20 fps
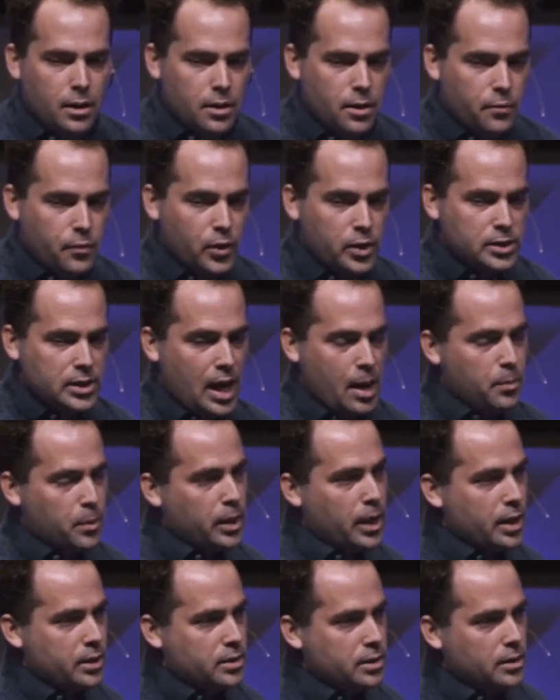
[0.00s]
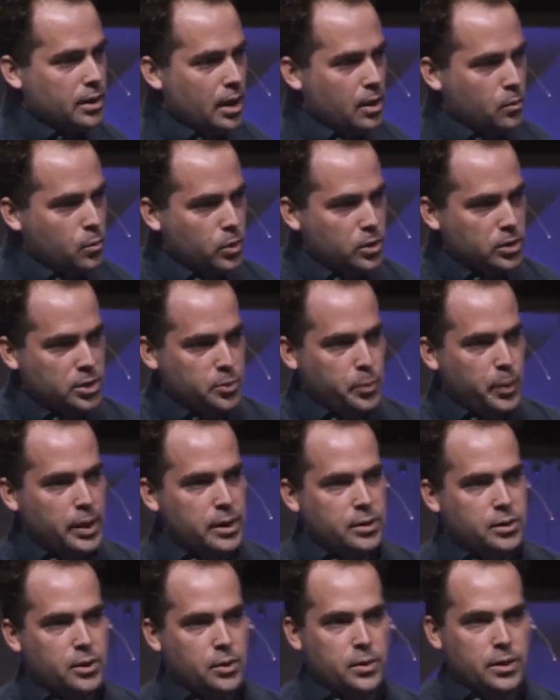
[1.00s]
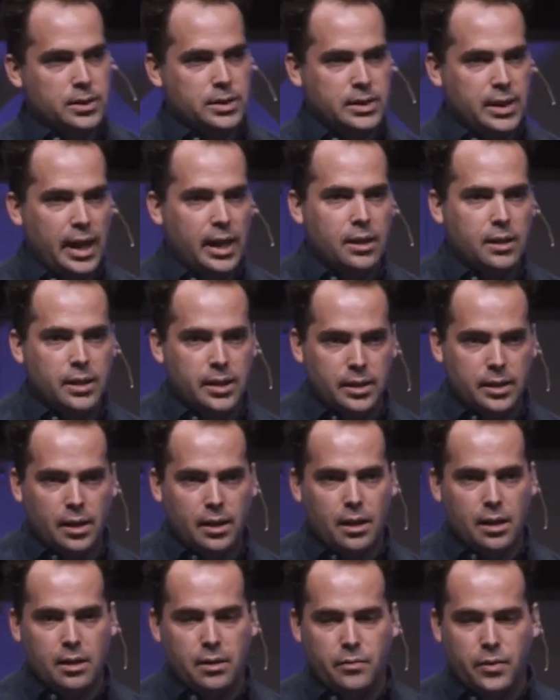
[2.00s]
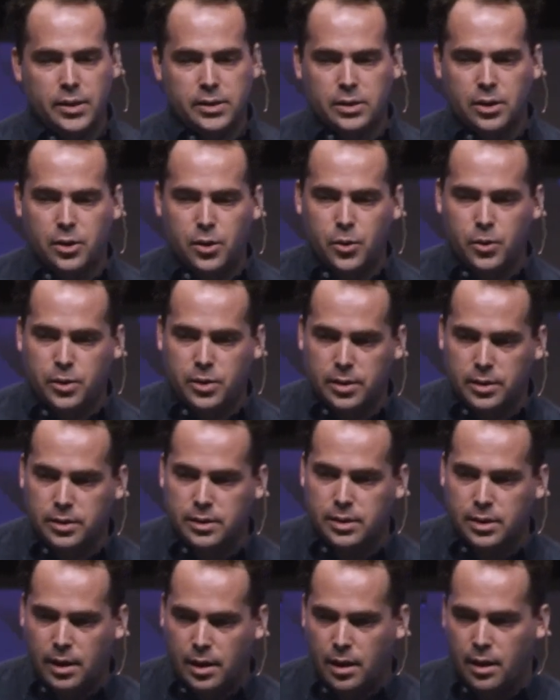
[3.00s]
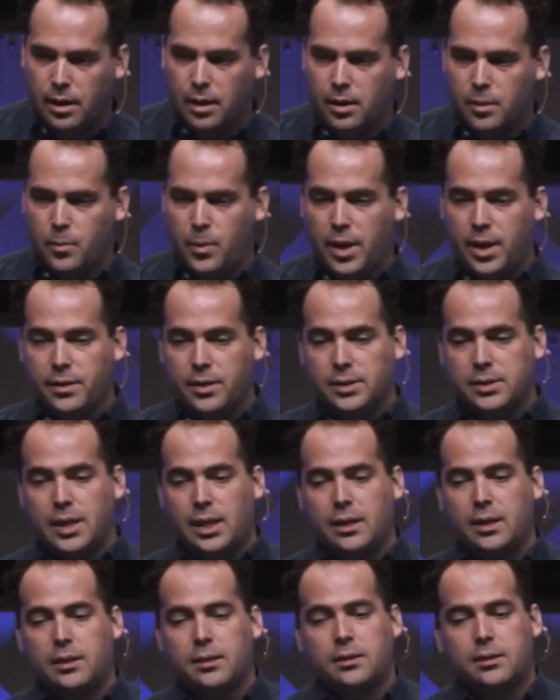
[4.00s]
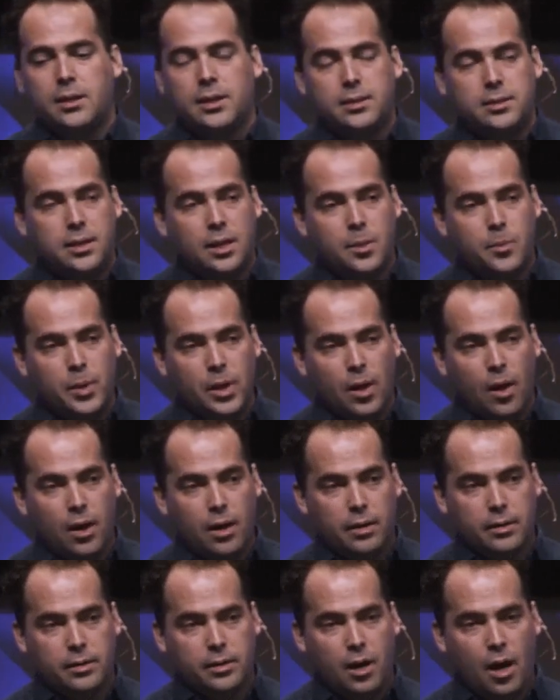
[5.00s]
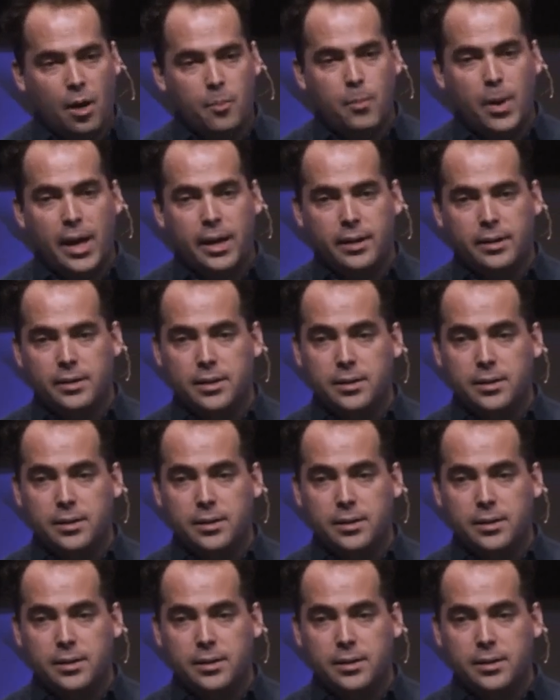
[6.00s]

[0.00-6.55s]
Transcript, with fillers: The first application that will speak to the scaling of institutions, um, and the second is going to be on combating